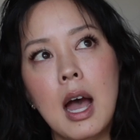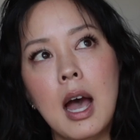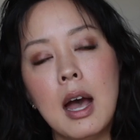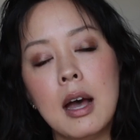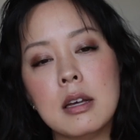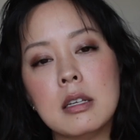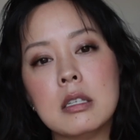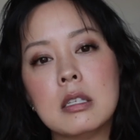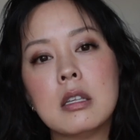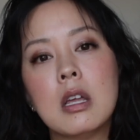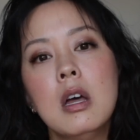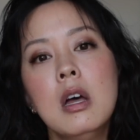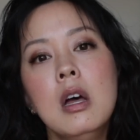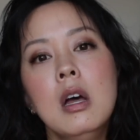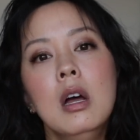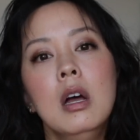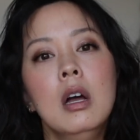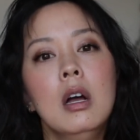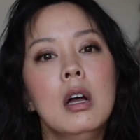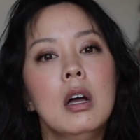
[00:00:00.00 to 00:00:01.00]
has
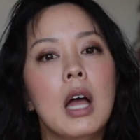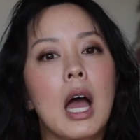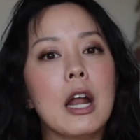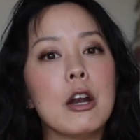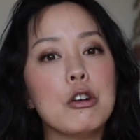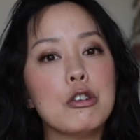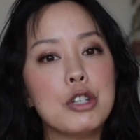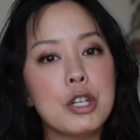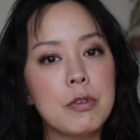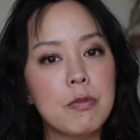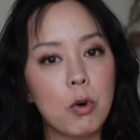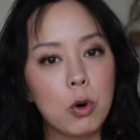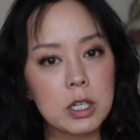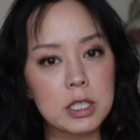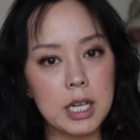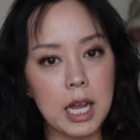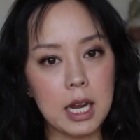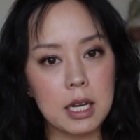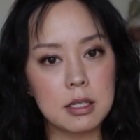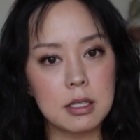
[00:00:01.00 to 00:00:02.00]
energy
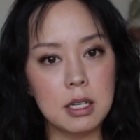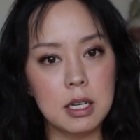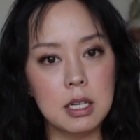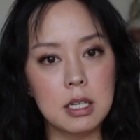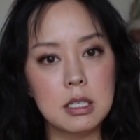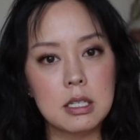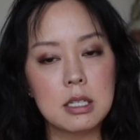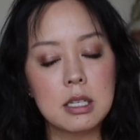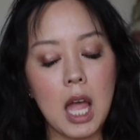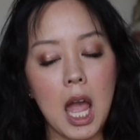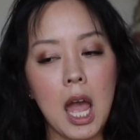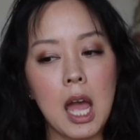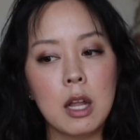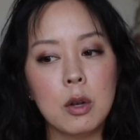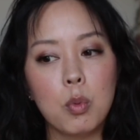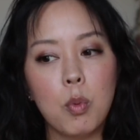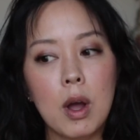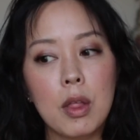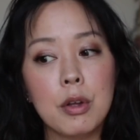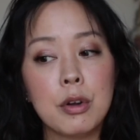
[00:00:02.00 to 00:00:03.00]
vortexes,
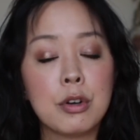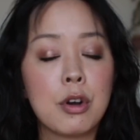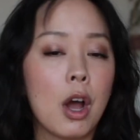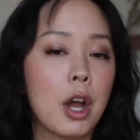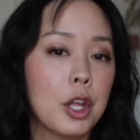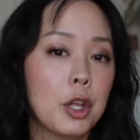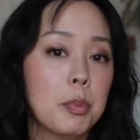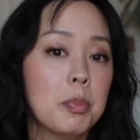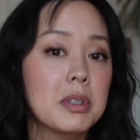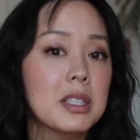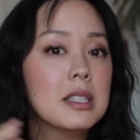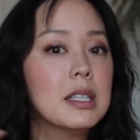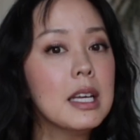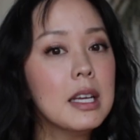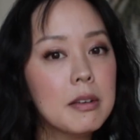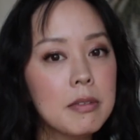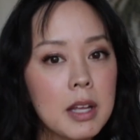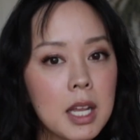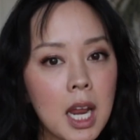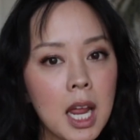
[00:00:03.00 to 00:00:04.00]
and whether or not you
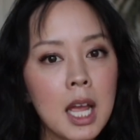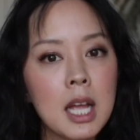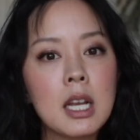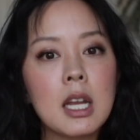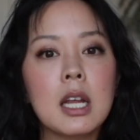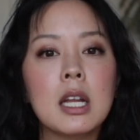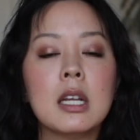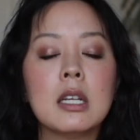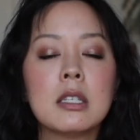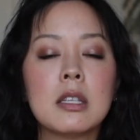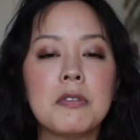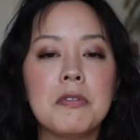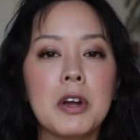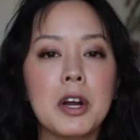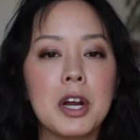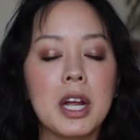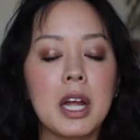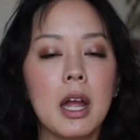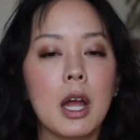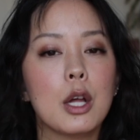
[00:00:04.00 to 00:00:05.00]
believe in it, it is a
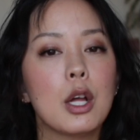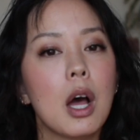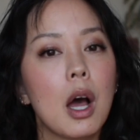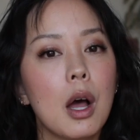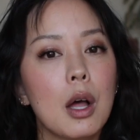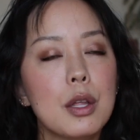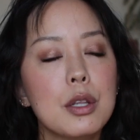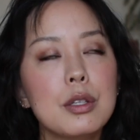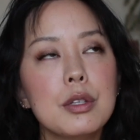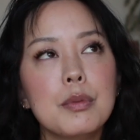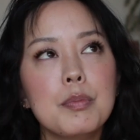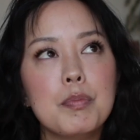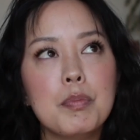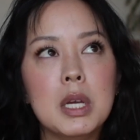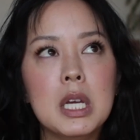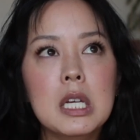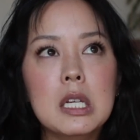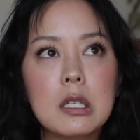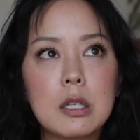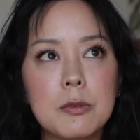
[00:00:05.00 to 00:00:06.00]
very
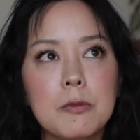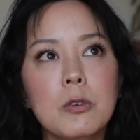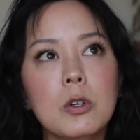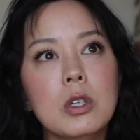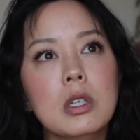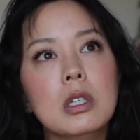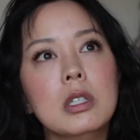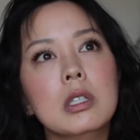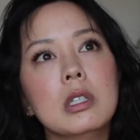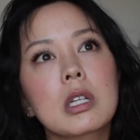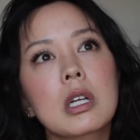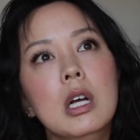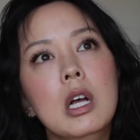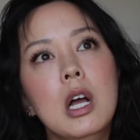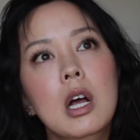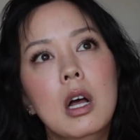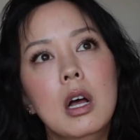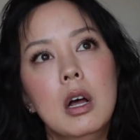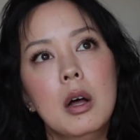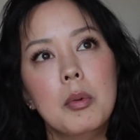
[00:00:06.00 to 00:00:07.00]
peaceful
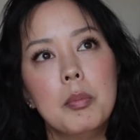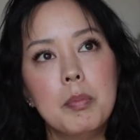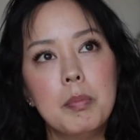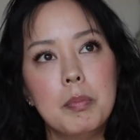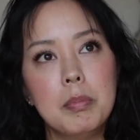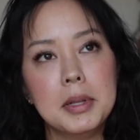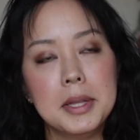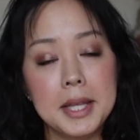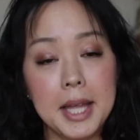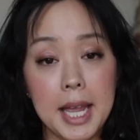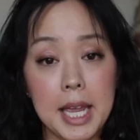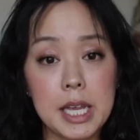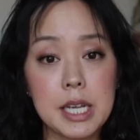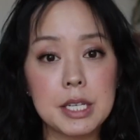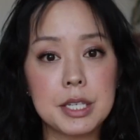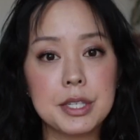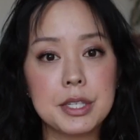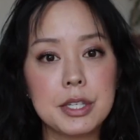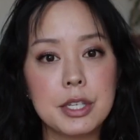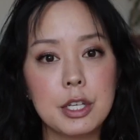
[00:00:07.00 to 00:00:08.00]

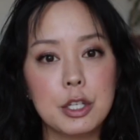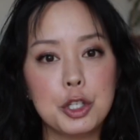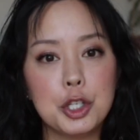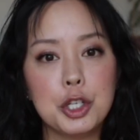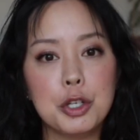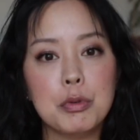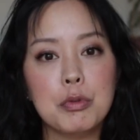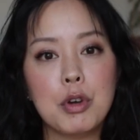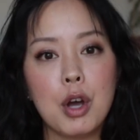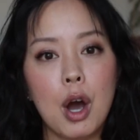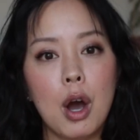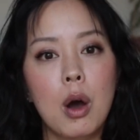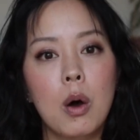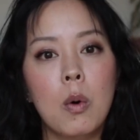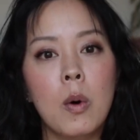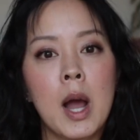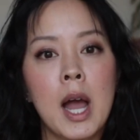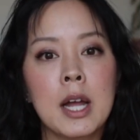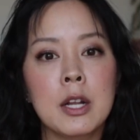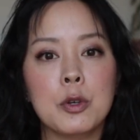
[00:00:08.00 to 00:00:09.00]
place to
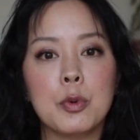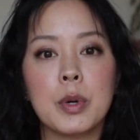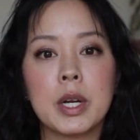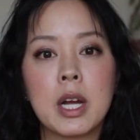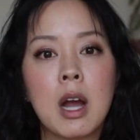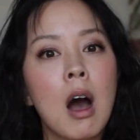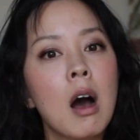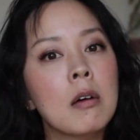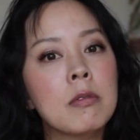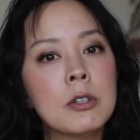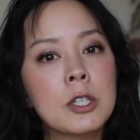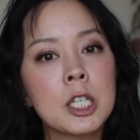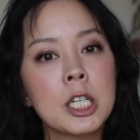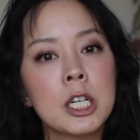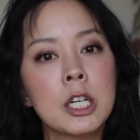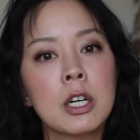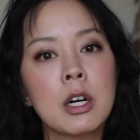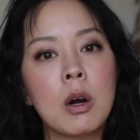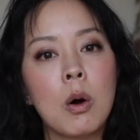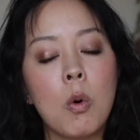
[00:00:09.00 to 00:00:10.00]
go and
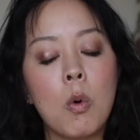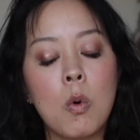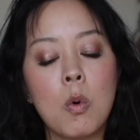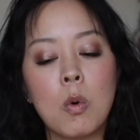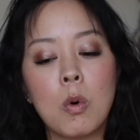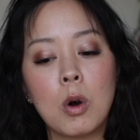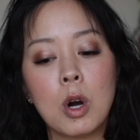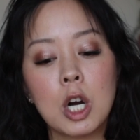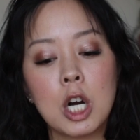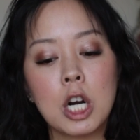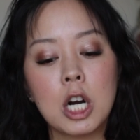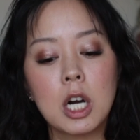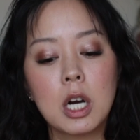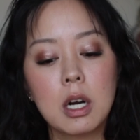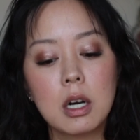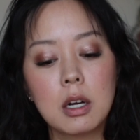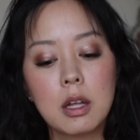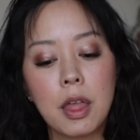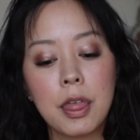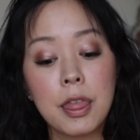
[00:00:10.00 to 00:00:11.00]
recover
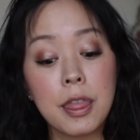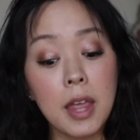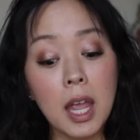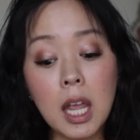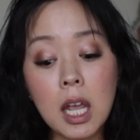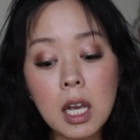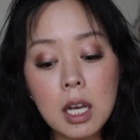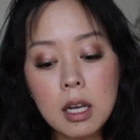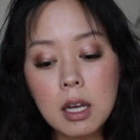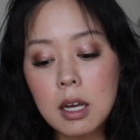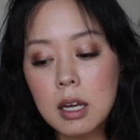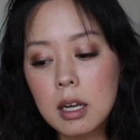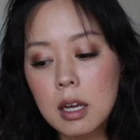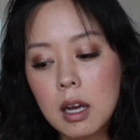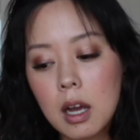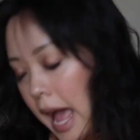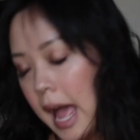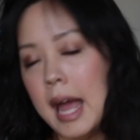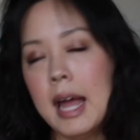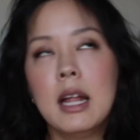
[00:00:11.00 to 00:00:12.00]
or think.
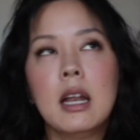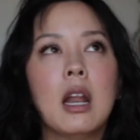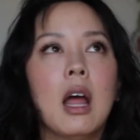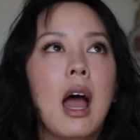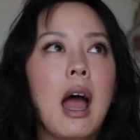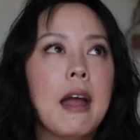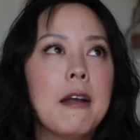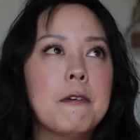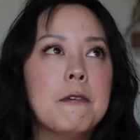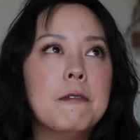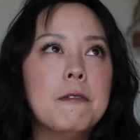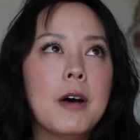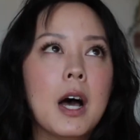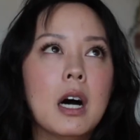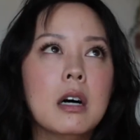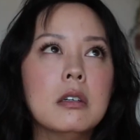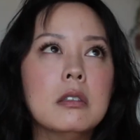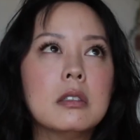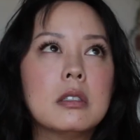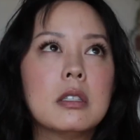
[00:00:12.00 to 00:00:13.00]
And I
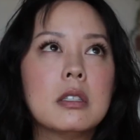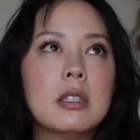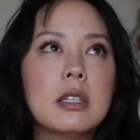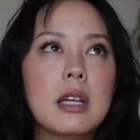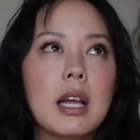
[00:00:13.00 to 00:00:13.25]
felt